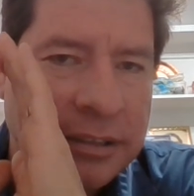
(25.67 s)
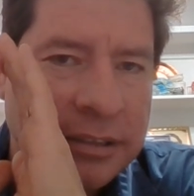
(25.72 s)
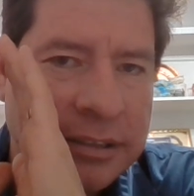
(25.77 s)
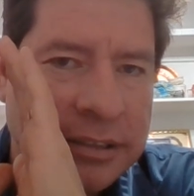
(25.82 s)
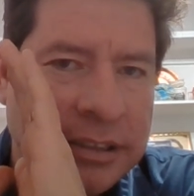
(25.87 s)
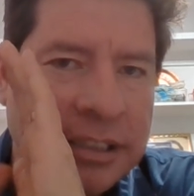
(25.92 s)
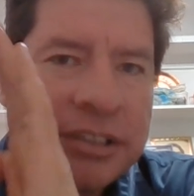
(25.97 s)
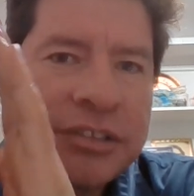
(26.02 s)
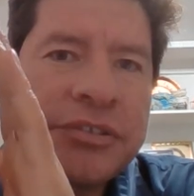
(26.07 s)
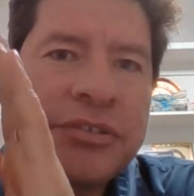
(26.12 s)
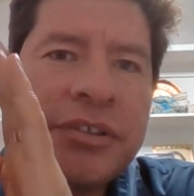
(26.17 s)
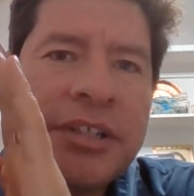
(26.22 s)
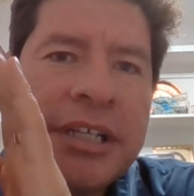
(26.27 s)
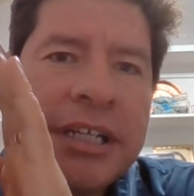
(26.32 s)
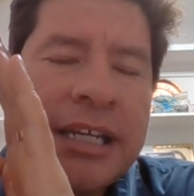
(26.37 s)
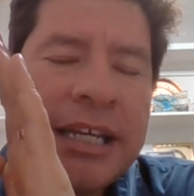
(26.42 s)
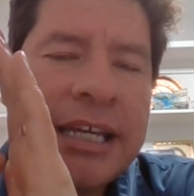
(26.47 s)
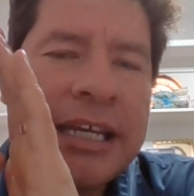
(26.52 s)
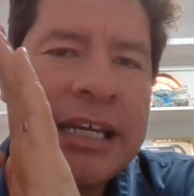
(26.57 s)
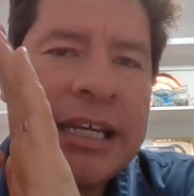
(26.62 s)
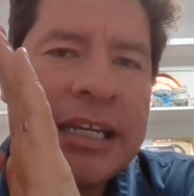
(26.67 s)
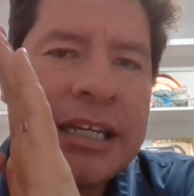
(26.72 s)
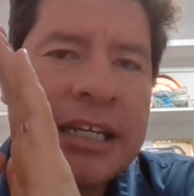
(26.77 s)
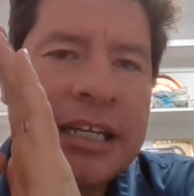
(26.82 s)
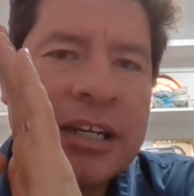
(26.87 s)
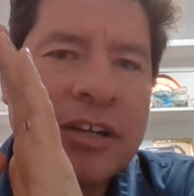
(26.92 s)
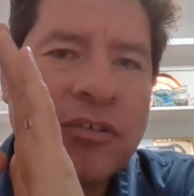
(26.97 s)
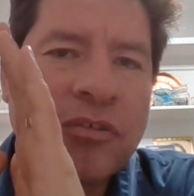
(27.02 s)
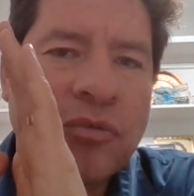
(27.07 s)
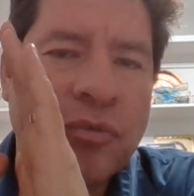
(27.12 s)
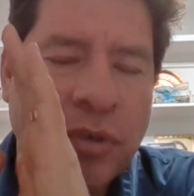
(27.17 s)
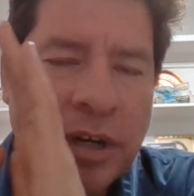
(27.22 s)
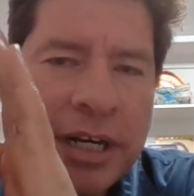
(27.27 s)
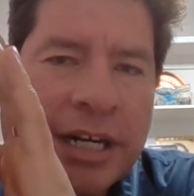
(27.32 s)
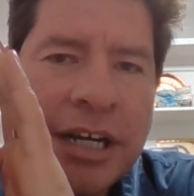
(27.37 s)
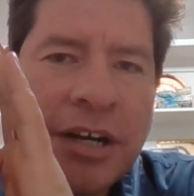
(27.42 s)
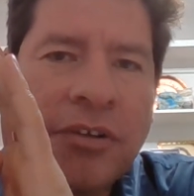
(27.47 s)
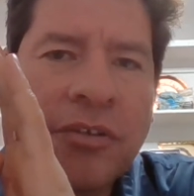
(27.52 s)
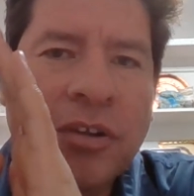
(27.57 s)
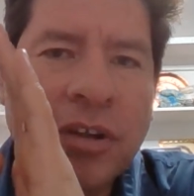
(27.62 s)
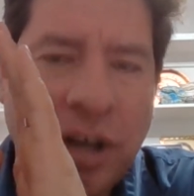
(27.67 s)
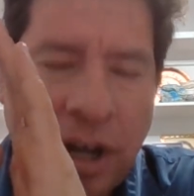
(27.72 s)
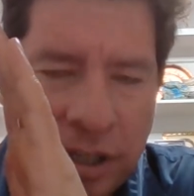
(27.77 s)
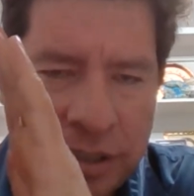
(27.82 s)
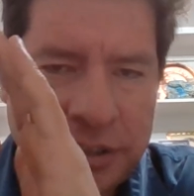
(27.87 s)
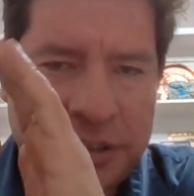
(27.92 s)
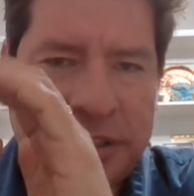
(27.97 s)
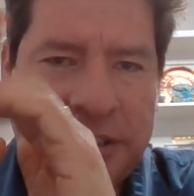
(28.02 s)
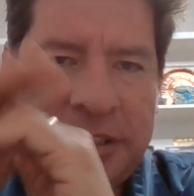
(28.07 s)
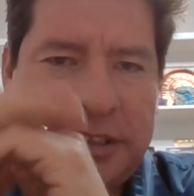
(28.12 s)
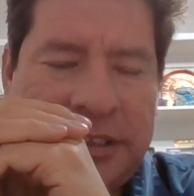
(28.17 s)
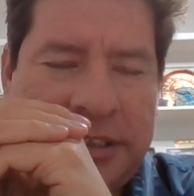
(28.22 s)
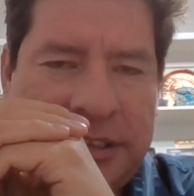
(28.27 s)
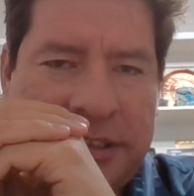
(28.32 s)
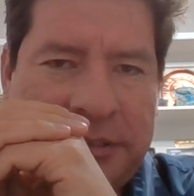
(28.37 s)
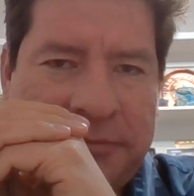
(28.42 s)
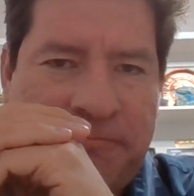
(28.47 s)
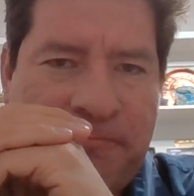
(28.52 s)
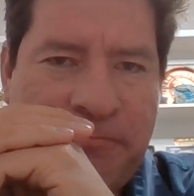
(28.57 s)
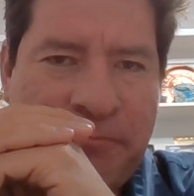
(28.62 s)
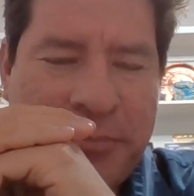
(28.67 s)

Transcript: centering in critical consciousness.